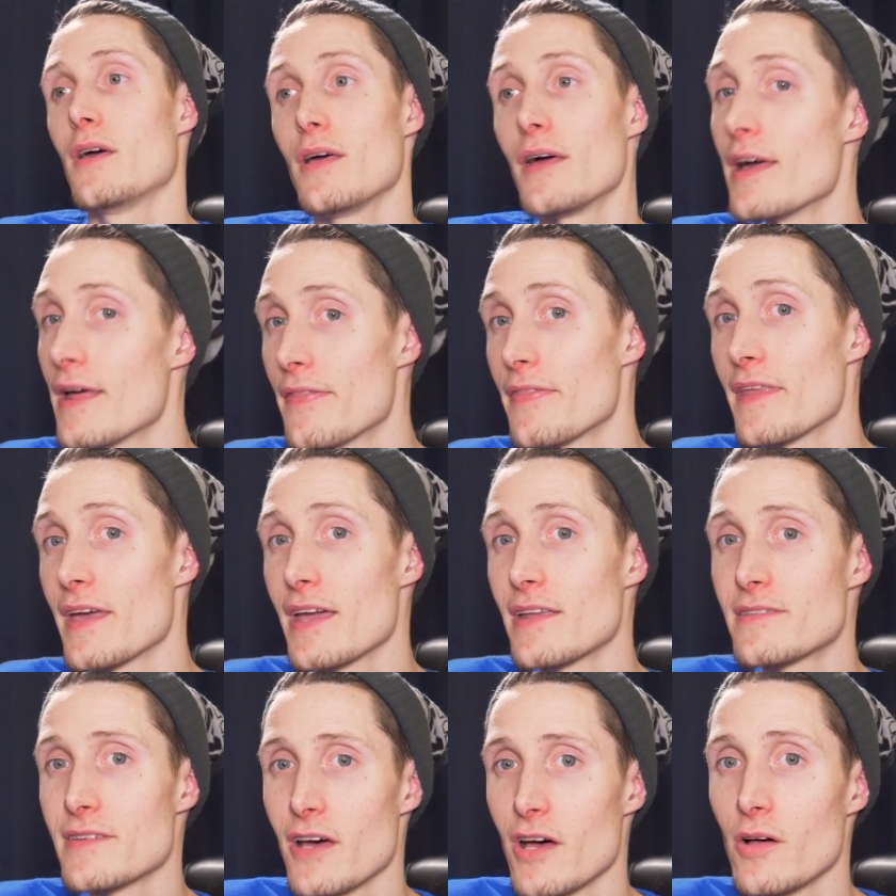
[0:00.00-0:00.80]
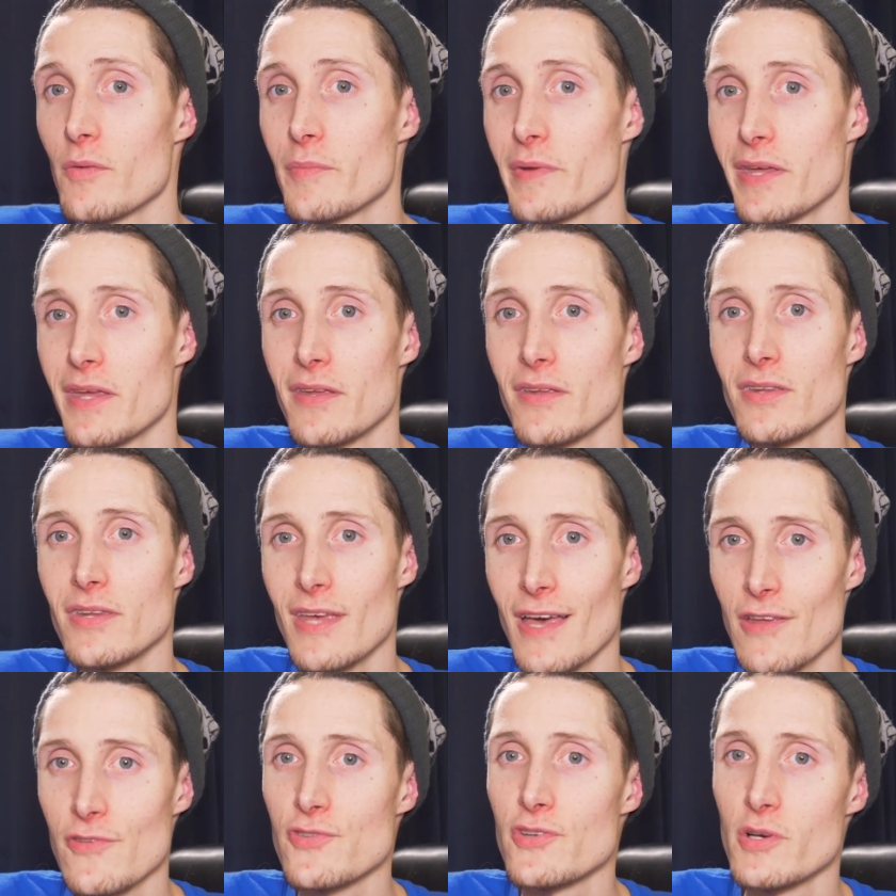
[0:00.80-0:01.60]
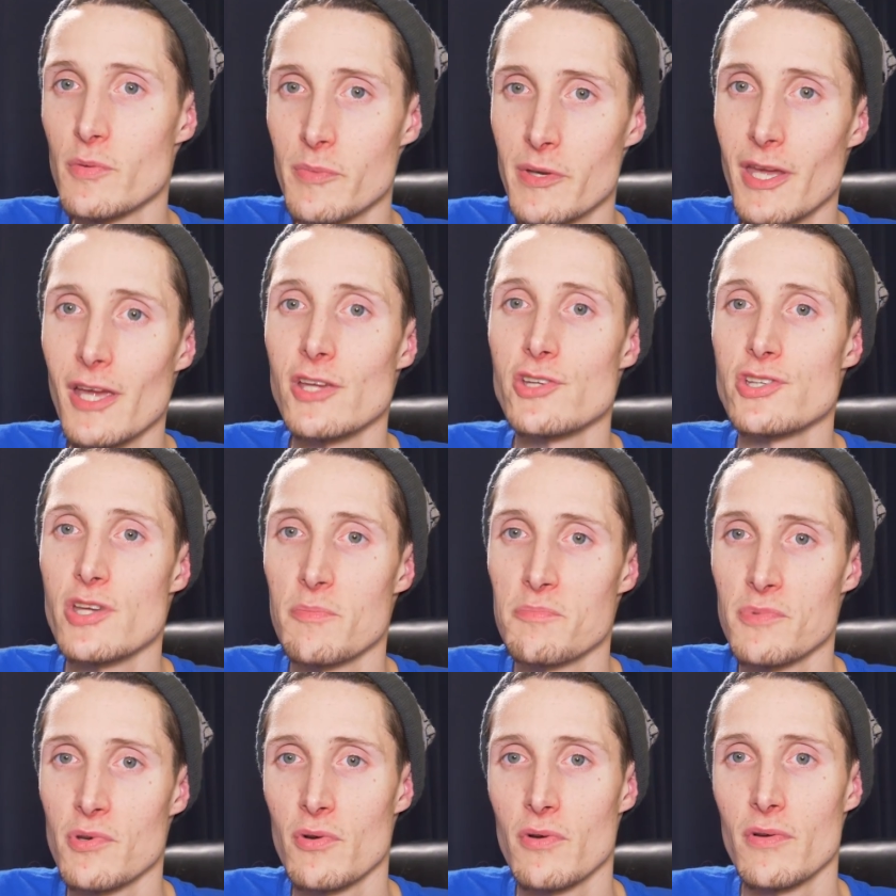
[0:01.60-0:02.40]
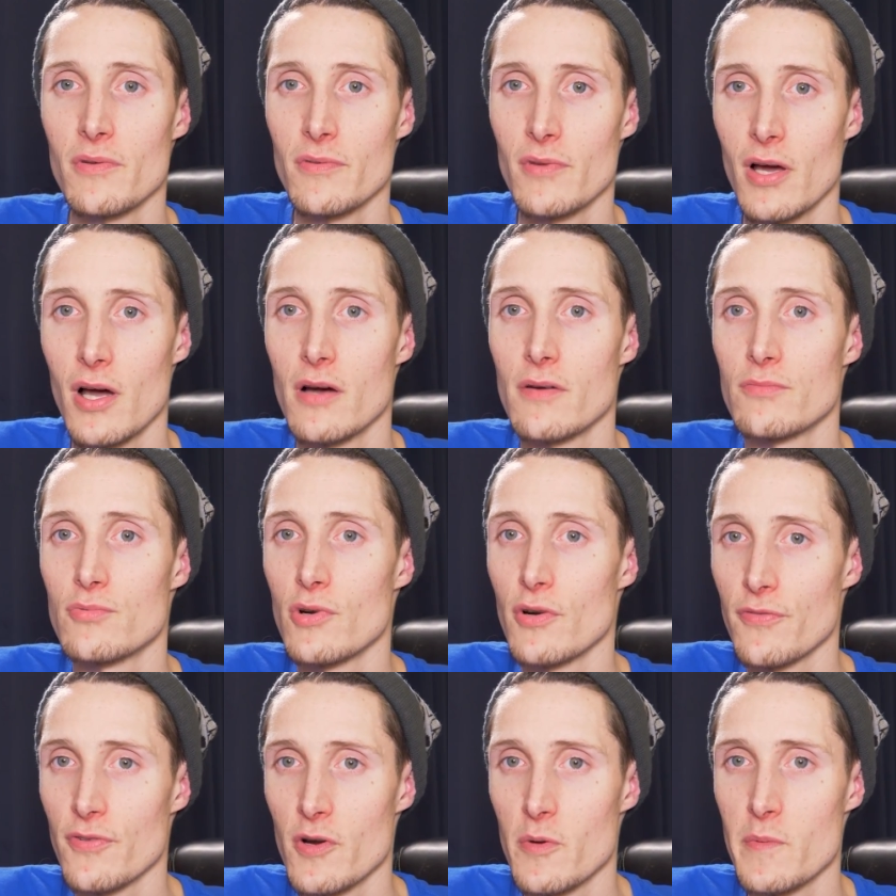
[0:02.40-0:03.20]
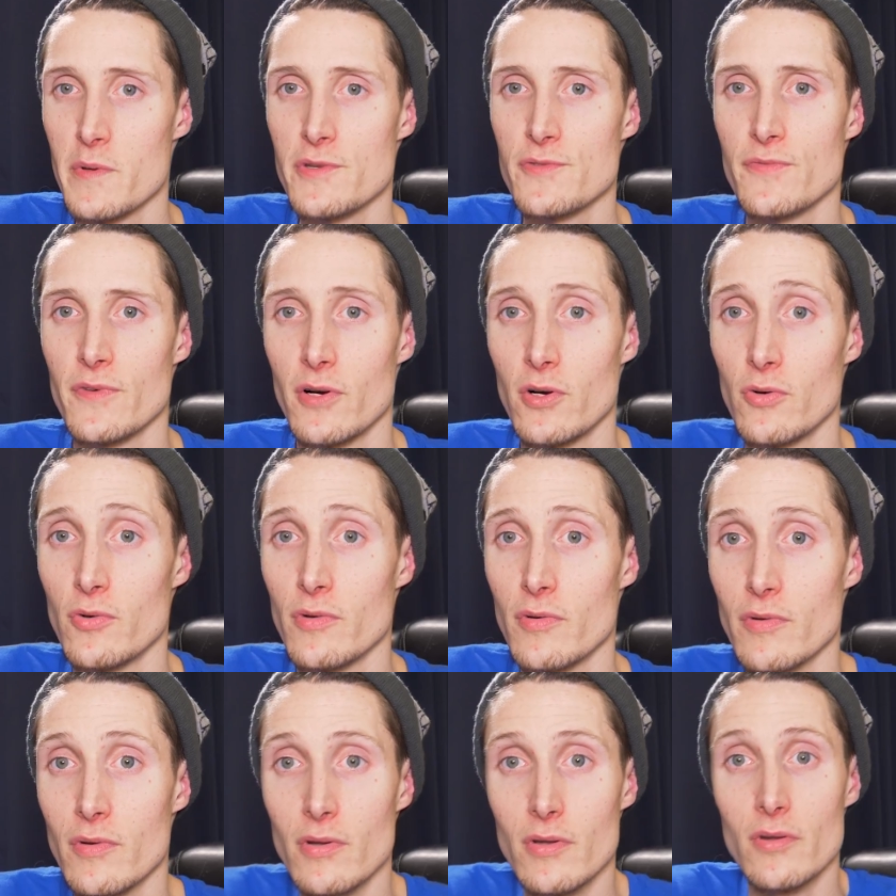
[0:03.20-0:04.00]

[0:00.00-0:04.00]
And they tell me, yes, you're being shipped a refurbished phone.